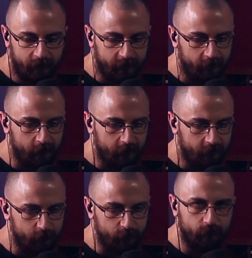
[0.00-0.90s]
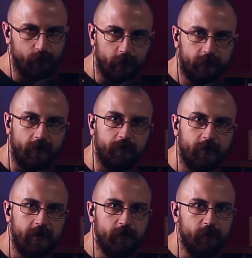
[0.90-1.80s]
The song is called What's
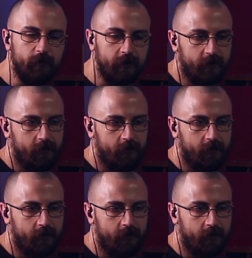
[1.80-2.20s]
Up People.